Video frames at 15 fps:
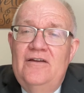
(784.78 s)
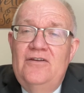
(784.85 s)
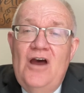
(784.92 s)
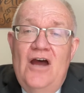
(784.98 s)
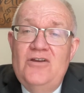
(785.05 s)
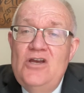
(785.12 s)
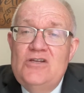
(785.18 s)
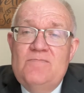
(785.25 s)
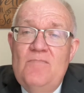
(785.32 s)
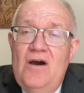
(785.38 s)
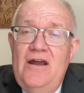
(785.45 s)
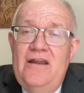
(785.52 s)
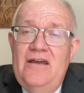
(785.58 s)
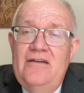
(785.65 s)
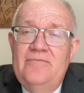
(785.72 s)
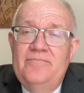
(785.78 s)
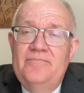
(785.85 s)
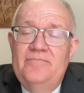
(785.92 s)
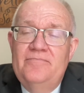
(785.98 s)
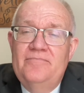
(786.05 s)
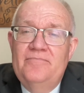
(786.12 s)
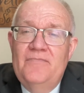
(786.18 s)
Not just money.
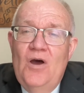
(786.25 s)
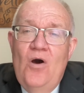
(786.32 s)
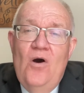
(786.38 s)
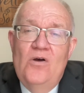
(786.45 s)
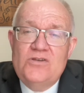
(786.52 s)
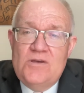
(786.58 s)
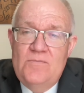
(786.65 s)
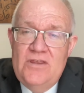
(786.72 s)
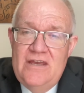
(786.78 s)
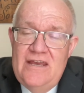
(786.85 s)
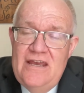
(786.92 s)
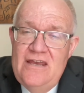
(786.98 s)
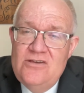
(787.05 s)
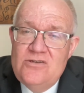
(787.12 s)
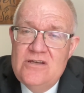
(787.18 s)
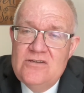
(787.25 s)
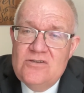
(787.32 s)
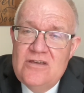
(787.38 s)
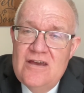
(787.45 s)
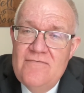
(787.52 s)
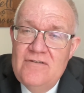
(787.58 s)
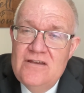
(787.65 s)
Oh, some of the easiest
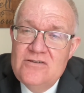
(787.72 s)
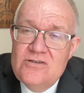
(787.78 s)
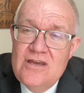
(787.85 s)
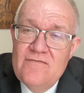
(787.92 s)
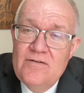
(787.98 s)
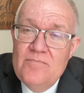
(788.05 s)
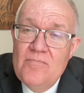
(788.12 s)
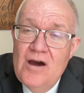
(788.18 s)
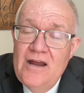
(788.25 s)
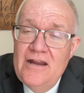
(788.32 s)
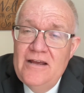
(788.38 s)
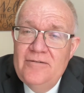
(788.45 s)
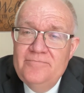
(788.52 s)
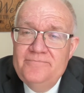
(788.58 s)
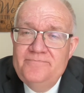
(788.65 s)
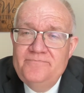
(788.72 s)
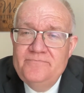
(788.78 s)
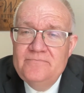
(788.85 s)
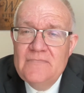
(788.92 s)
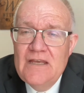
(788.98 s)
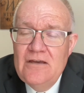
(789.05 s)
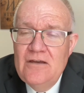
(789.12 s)
giving is giving money.
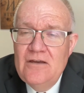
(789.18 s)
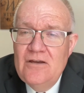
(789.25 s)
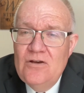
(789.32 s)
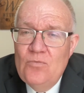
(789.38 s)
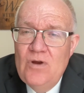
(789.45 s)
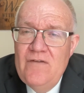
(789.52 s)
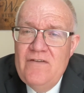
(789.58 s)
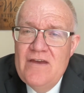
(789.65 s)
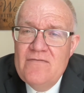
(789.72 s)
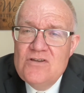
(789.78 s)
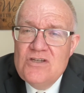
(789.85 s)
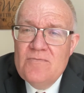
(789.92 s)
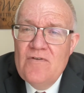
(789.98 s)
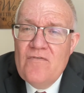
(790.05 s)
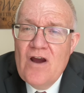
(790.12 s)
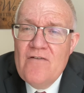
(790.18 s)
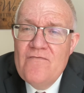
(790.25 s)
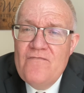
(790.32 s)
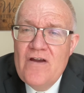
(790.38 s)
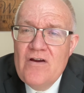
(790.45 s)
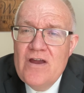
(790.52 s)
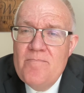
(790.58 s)
We've given some of our
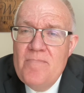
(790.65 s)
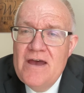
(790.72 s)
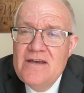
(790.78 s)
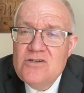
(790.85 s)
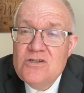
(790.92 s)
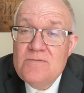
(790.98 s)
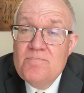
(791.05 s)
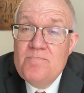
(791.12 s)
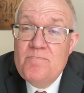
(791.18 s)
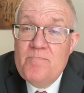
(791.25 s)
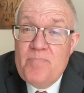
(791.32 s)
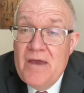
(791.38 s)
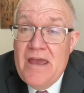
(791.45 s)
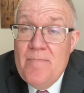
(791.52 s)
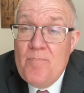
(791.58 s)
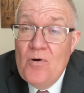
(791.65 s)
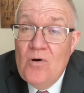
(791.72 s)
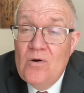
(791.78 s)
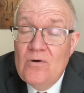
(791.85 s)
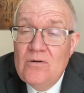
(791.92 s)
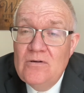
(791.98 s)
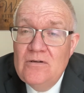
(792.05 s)
very best
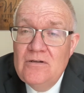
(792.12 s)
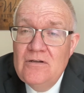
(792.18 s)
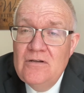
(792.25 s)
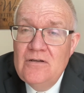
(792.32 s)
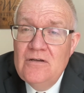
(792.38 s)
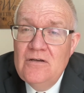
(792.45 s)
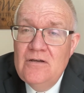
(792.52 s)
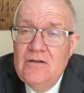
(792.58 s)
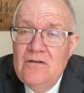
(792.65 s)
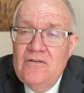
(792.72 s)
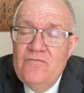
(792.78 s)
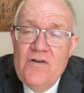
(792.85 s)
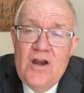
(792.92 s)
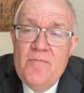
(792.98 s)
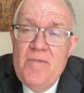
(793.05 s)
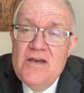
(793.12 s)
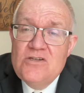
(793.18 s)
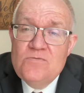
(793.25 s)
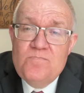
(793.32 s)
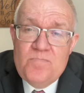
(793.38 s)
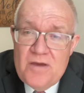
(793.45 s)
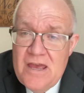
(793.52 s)
people
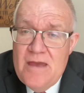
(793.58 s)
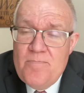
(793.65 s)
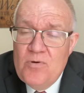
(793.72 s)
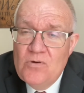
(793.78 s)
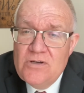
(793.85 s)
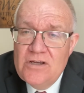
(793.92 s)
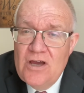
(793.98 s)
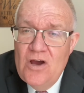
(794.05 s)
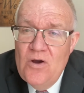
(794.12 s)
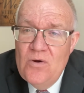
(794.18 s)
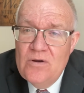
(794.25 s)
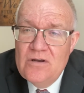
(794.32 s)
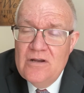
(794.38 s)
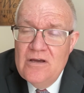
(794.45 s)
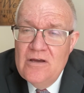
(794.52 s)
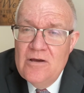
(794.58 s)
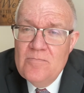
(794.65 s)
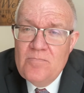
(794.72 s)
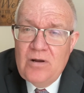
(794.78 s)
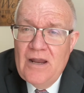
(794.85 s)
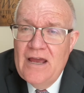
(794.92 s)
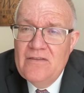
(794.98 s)
to go and
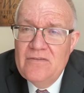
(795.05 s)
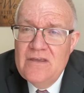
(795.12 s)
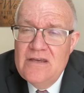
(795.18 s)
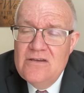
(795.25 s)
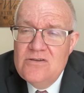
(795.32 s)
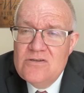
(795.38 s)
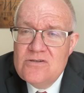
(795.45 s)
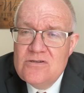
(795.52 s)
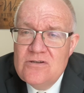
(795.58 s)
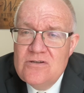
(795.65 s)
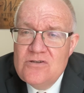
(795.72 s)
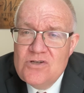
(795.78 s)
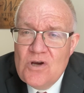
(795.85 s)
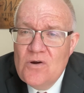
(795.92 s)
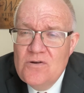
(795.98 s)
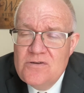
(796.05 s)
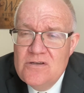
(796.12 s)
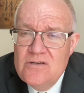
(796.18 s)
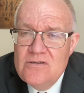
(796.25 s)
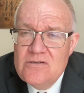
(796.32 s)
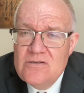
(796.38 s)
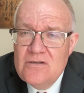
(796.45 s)
plant these
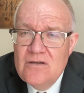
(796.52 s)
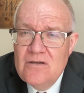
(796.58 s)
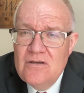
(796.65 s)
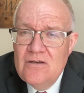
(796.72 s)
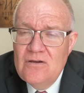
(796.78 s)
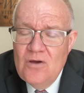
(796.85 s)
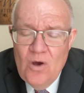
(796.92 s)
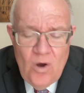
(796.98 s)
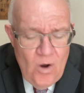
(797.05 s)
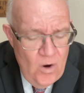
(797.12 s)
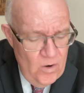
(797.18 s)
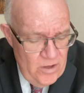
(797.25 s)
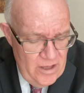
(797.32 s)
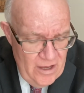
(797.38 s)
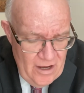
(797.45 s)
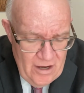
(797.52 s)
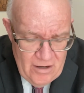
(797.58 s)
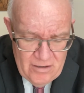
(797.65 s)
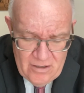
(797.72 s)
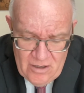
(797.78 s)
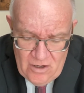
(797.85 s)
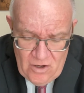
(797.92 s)
churches. Oh, yeah.
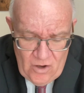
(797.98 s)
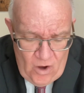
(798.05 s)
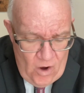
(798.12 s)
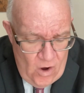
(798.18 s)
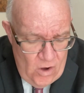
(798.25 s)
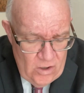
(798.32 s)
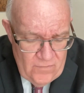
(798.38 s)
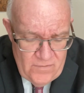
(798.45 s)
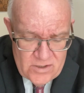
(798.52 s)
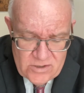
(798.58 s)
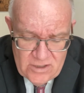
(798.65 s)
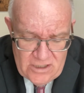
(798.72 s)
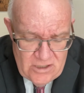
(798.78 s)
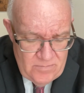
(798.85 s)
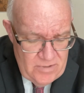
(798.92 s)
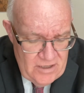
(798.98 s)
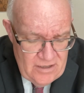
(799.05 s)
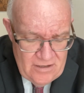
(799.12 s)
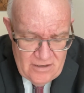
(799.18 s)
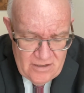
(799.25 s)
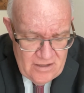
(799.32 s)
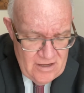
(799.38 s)
All of us need to
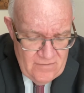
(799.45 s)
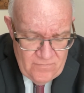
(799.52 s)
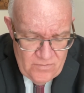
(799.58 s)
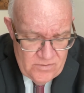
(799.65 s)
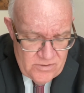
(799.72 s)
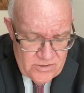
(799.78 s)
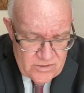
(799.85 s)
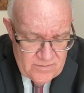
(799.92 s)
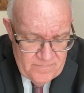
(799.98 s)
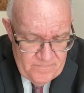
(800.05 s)
be givers.